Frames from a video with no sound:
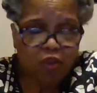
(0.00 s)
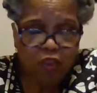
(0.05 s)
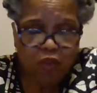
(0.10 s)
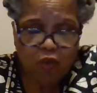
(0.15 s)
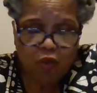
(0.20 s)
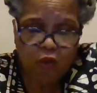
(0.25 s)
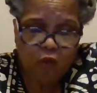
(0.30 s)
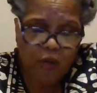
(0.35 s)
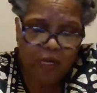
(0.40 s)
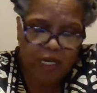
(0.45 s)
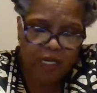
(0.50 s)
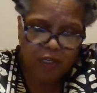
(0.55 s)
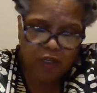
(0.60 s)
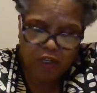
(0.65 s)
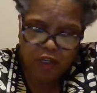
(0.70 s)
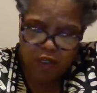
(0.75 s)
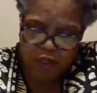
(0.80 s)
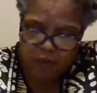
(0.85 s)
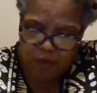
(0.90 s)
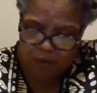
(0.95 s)
to
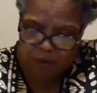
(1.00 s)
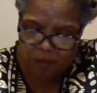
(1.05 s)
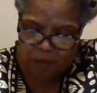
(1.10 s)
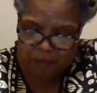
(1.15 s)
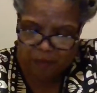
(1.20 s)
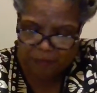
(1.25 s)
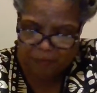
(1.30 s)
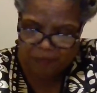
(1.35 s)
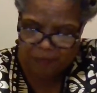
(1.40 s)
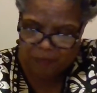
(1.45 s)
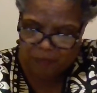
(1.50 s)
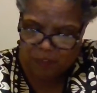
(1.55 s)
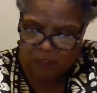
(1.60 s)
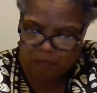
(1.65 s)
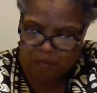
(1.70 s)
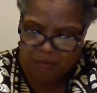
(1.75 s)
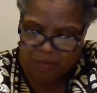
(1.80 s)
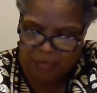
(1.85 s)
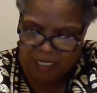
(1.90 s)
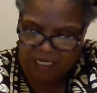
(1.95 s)
ensure
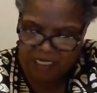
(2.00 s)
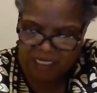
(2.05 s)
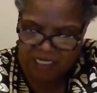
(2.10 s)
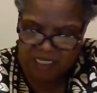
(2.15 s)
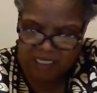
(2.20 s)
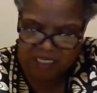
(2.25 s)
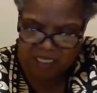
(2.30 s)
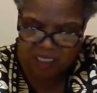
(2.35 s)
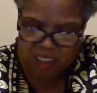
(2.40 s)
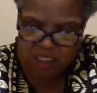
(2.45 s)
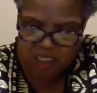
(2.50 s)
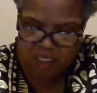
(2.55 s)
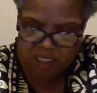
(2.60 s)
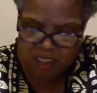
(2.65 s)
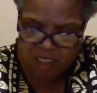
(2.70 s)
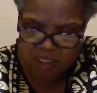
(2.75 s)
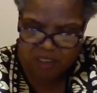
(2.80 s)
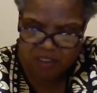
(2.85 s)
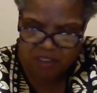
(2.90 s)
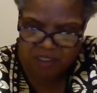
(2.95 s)
the best
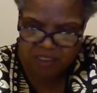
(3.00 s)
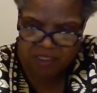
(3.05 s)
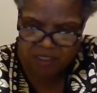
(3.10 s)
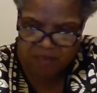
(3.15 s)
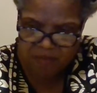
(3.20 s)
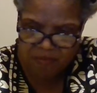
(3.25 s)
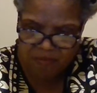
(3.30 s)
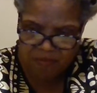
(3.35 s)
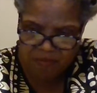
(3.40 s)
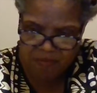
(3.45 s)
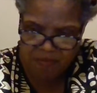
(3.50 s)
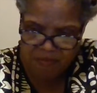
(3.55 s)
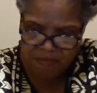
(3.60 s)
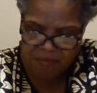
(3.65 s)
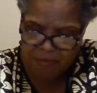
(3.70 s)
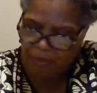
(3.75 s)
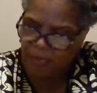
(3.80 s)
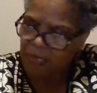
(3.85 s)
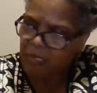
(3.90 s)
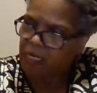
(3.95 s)
decision,
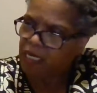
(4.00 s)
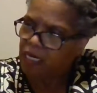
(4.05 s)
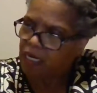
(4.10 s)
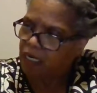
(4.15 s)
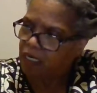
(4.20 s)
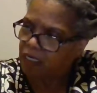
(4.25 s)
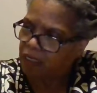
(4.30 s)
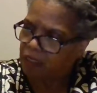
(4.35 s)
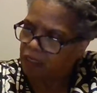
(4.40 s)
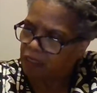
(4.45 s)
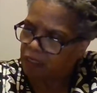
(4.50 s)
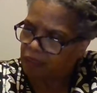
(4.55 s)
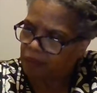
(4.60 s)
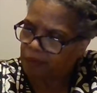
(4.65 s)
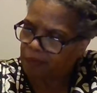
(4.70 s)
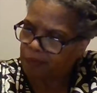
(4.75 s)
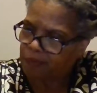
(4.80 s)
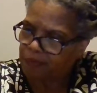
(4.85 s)
be calm.